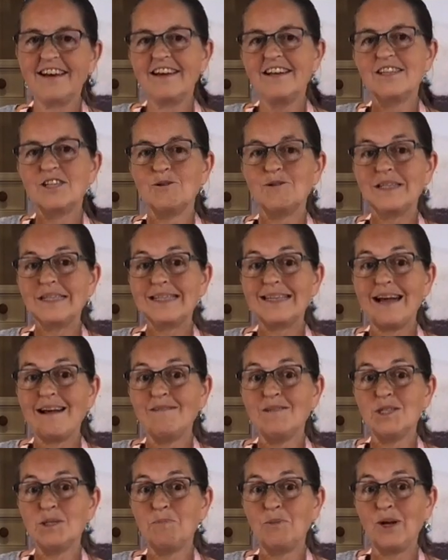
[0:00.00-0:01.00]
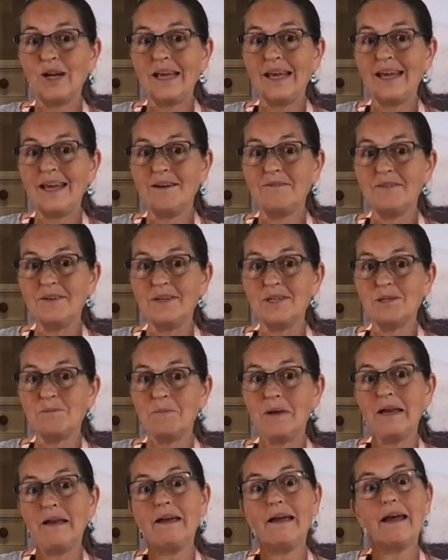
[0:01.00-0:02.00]
So it sounds pretty even to
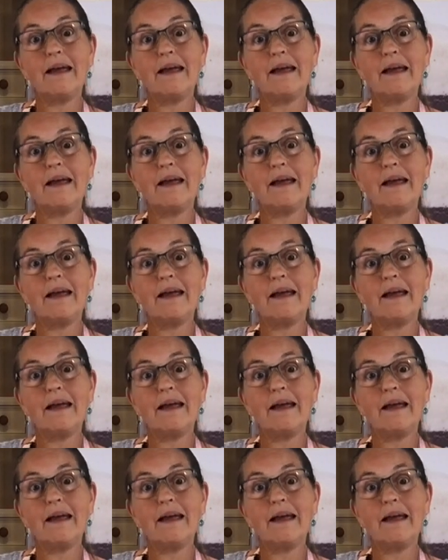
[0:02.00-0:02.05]
me,